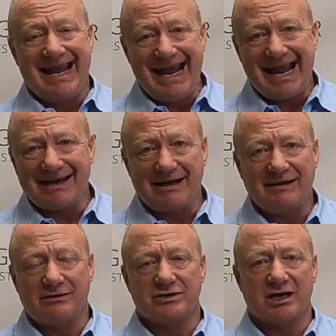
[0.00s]
And I
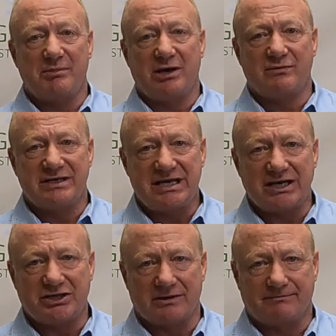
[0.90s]
think there's going to be a
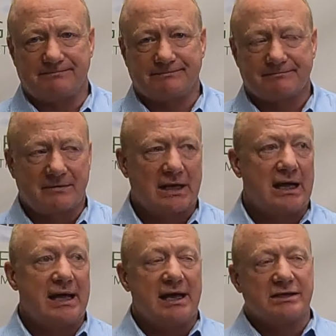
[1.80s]
recession.
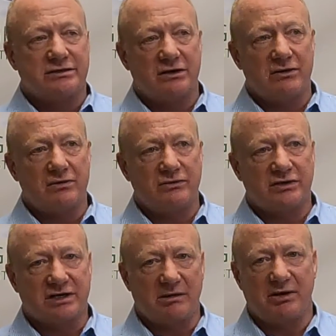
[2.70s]
So
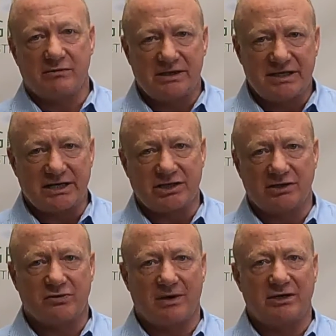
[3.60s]
there's going to be a recession
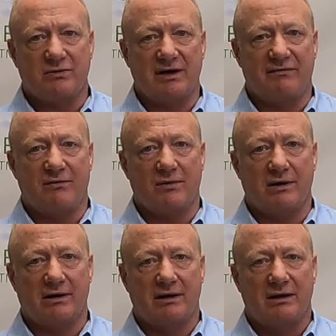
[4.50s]
in
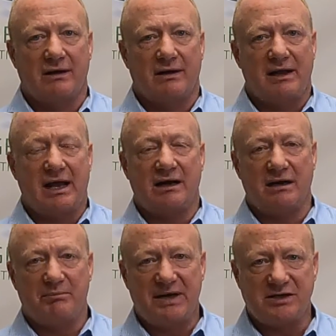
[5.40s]
2024 and
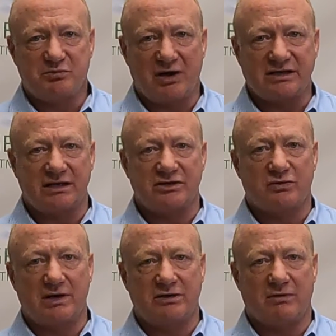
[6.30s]
an impeached president in
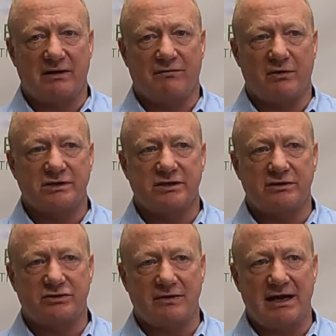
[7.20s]
2024. So
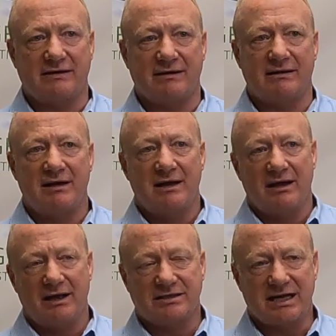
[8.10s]
they're trying to,
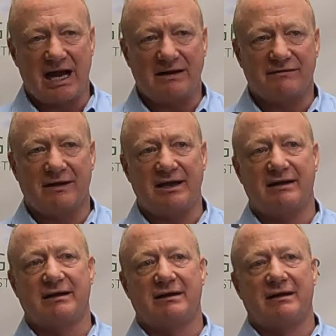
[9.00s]
it's kind of
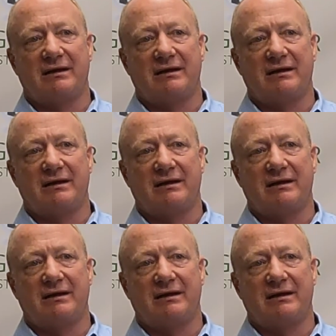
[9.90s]
like